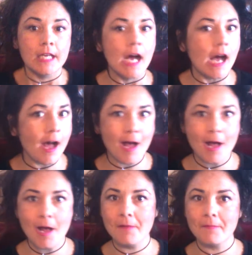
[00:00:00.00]

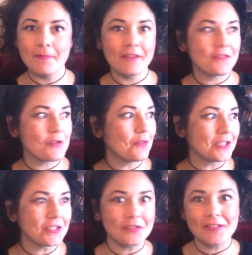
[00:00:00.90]
Um, if you want
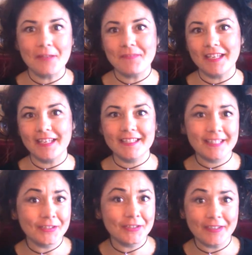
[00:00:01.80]
to do something
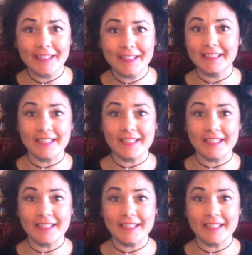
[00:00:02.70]
exhilarating like